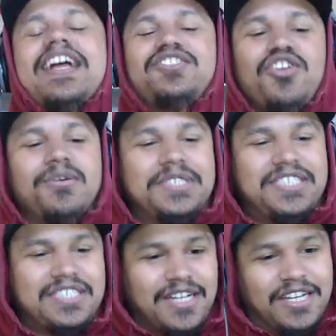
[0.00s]
I thought it
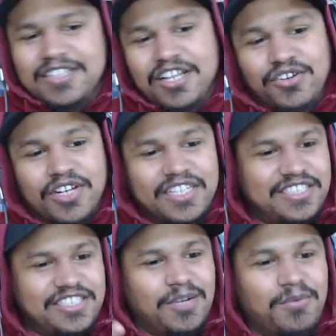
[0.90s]
was uh, literally
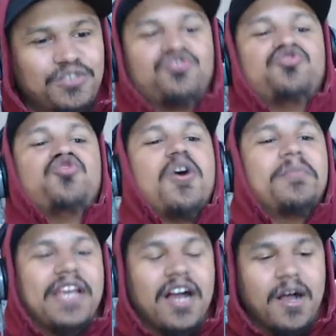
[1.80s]
just someone
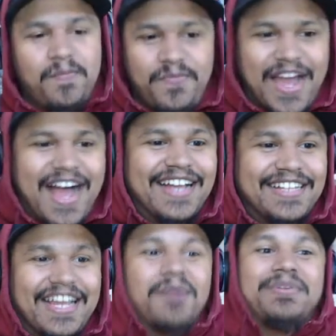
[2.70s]
drumming up the
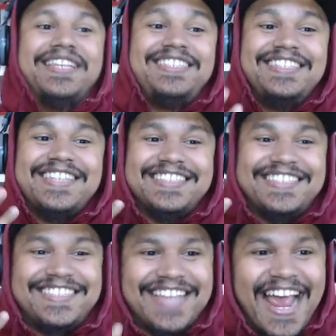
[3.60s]
idea, but this is
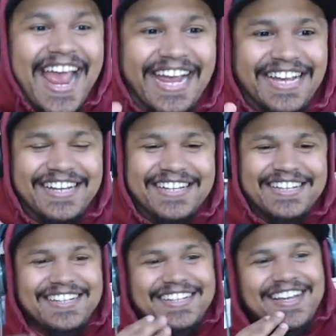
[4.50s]
insane,
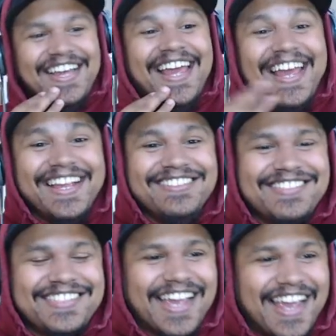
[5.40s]

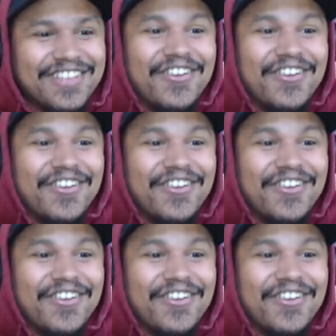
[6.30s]
insane.